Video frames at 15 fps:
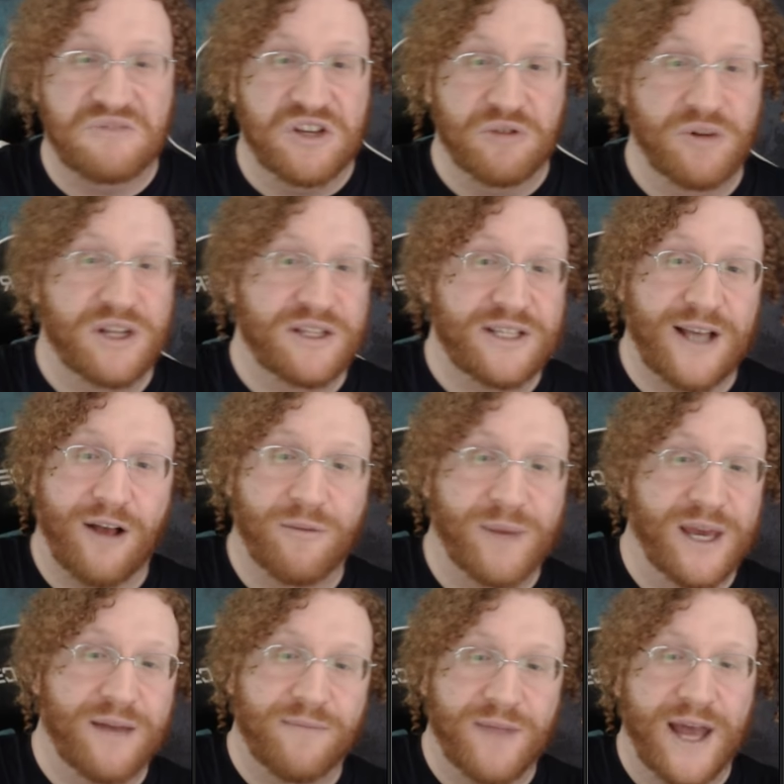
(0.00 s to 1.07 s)
You didn't tell
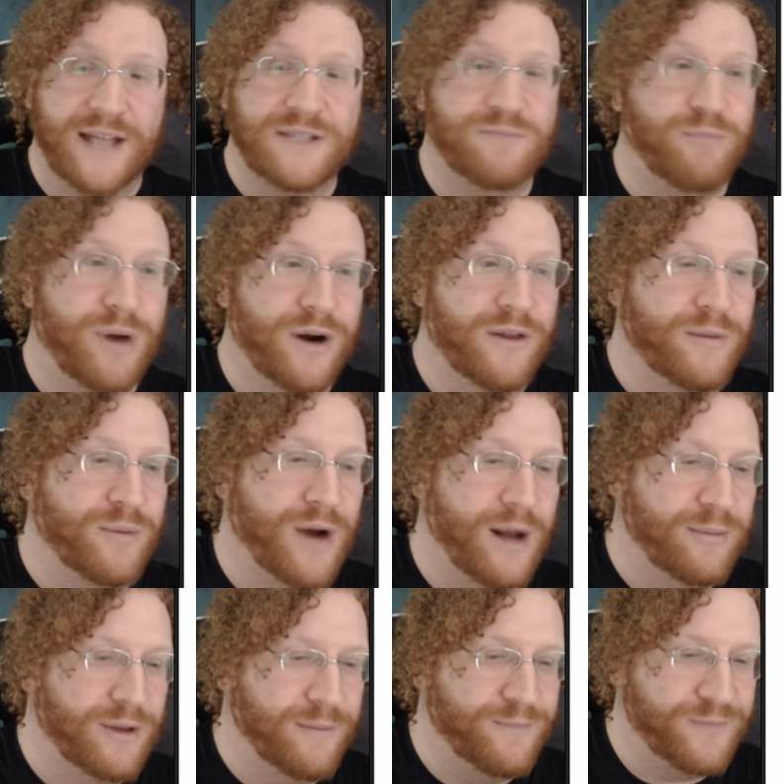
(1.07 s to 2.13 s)
me, and that's part of the
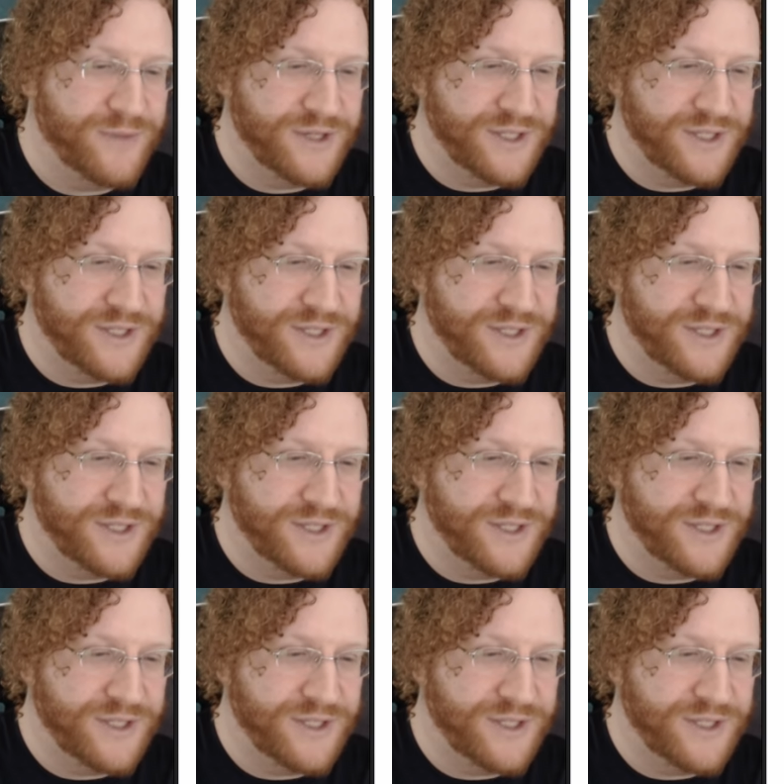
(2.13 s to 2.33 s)
problem.